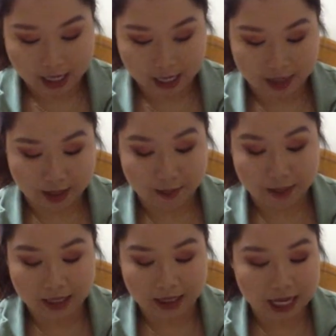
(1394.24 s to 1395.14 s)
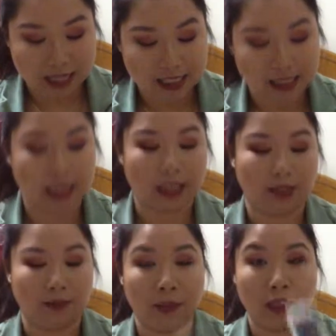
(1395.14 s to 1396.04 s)
And then my last
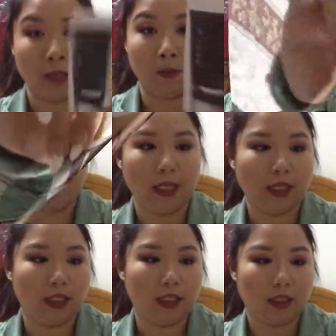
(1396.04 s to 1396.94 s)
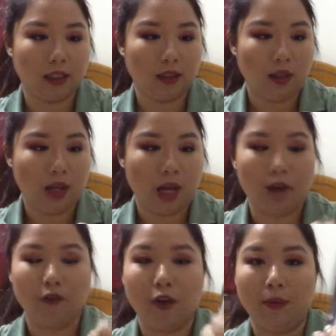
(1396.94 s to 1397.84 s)
item is my Becca
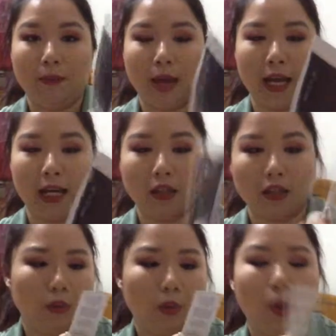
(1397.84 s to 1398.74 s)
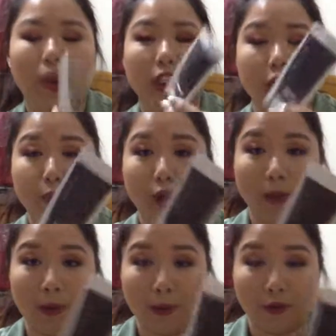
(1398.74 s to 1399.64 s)
Ever Matte Poreless
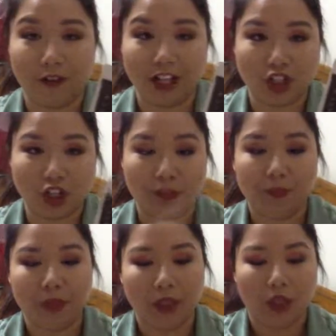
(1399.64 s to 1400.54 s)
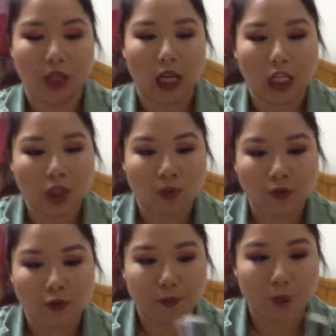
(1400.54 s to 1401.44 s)
Priming Perfector. In
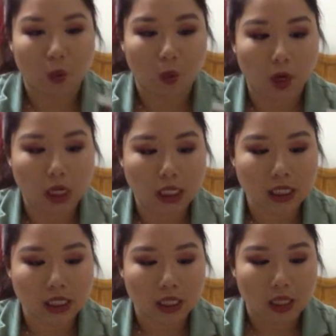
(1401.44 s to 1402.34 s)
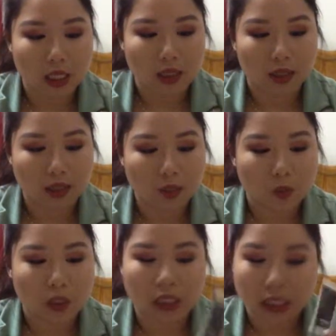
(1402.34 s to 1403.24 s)
terms of pores, this
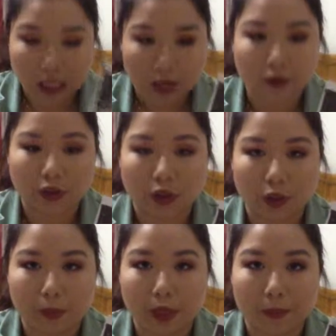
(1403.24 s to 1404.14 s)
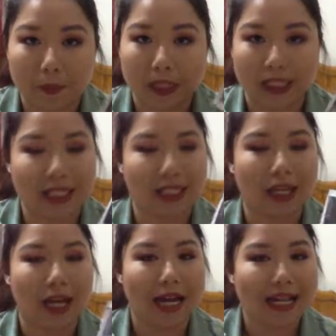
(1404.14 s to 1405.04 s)
one does cover a little bit, but is
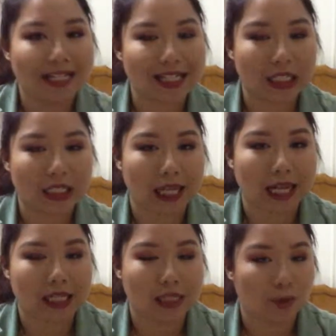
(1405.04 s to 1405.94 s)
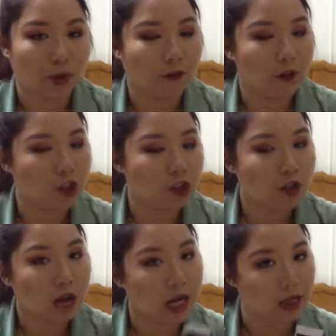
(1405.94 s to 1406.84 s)
it as good as the
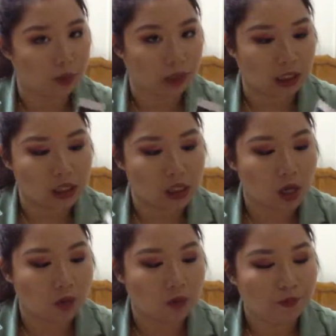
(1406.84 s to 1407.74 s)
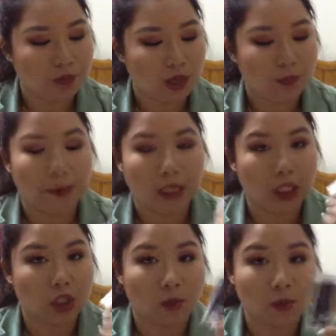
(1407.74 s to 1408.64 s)
Professional? I don't think so. But
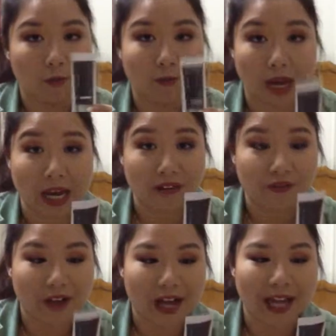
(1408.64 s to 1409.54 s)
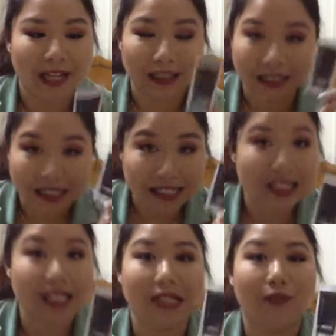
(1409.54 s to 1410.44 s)
in terms of mattifying,
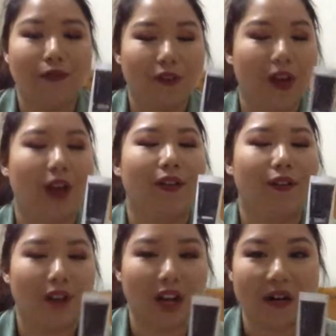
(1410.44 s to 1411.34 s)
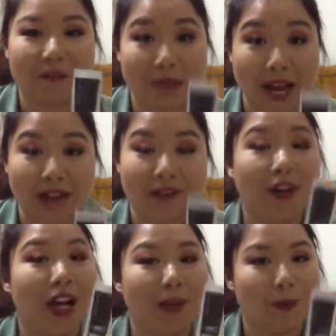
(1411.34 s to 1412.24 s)
this is a very, very
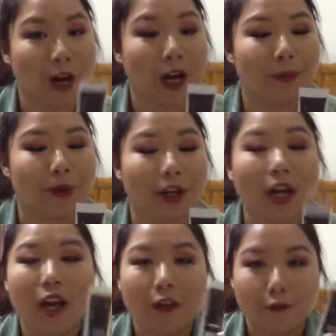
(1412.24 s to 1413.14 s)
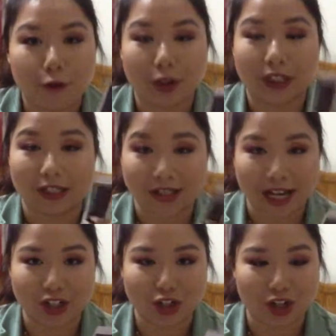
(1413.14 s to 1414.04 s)
mattifying primer for the
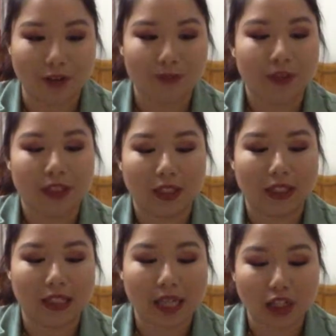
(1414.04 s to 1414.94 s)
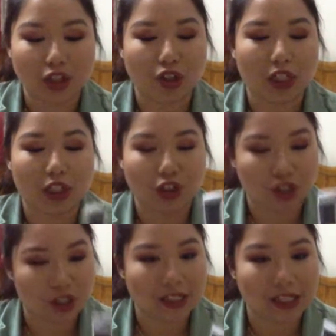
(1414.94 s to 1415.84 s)
texture. The texture is
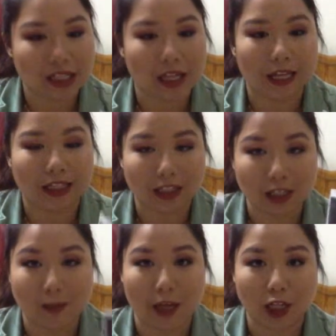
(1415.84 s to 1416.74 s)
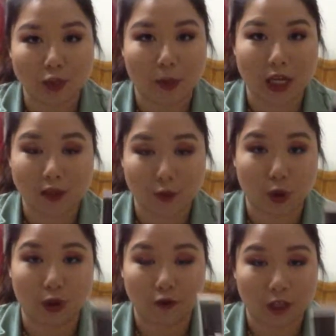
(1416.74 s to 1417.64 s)
just like the Smashbox
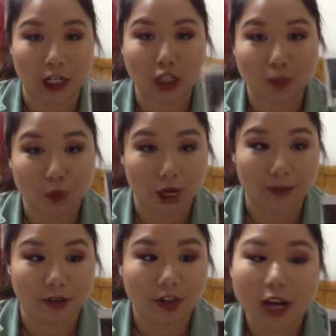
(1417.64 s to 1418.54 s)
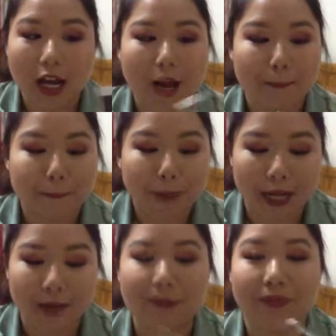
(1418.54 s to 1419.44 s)
Photo Finish primer,
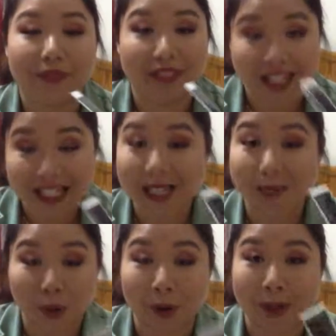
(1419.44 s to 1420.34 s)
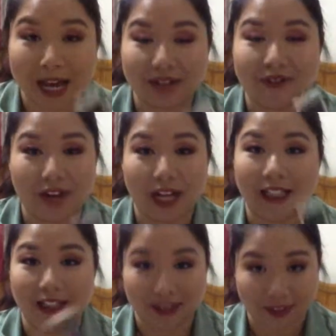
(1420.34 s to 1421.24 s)
but this is more
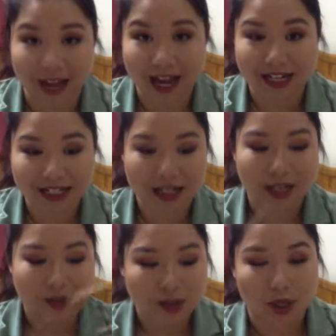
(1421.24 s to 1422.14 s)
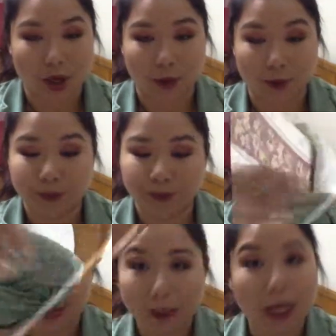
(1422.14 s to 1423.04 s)
mattifying than that. So
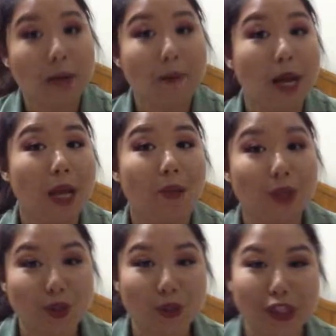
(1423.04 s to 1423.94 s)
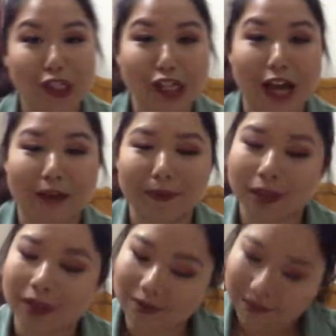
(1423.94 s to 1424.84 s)
keep that in mind when you're doing your
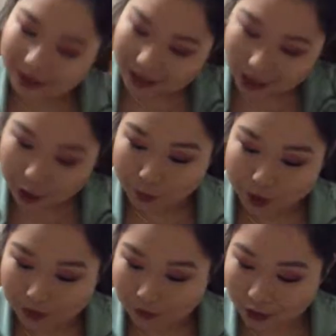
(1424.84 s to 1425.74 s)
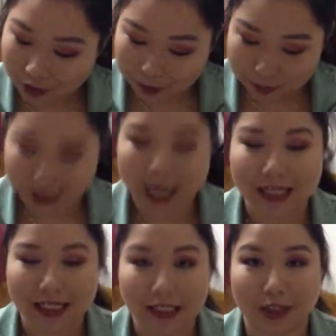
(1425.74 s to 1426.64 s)
shopping. Hope you give you a little bit of
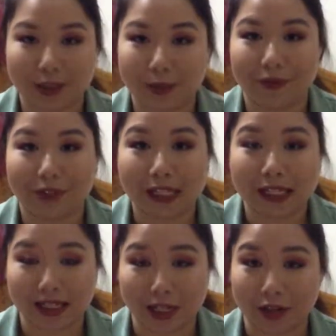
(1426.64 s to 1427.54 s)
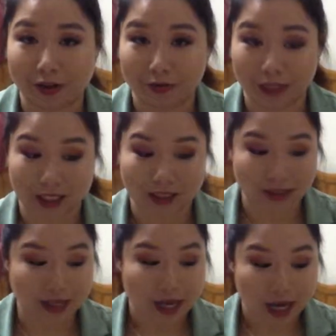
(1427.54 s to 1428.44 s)
idea, a little bit of insight on
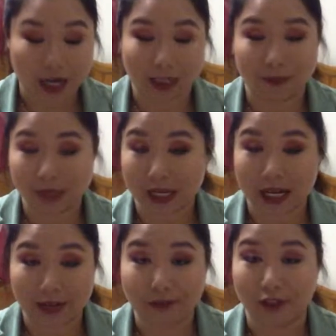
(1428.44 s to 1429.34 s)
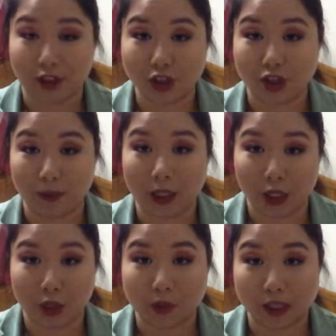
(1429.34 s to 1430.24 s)
these items that I have finished up
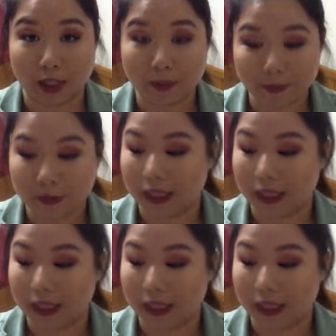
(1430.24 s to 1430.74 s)
and used up.